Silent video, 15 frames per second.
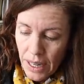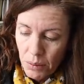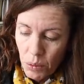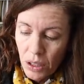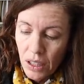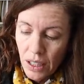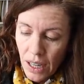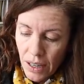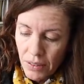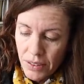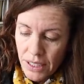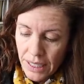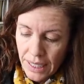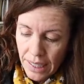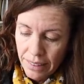I would love
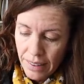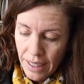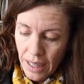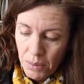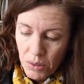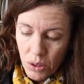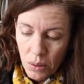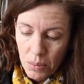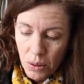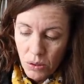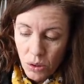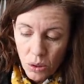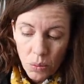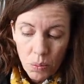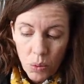to get that up to
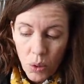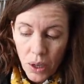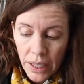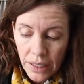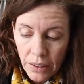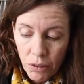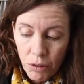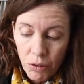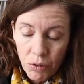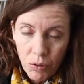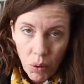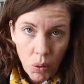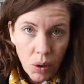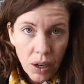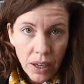about
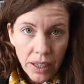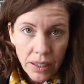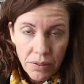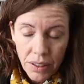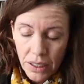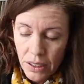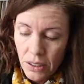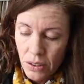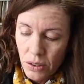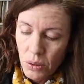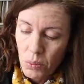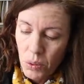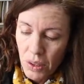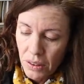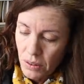2.4 if I could, or
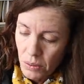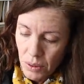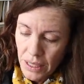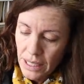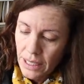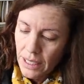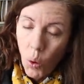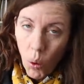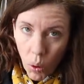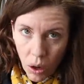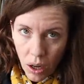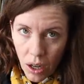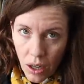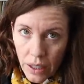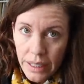2.3,
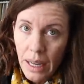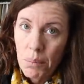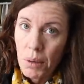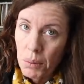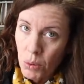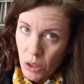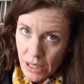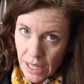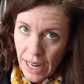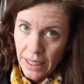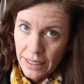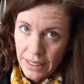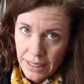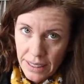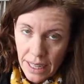or get my
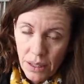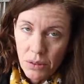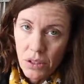mortality down.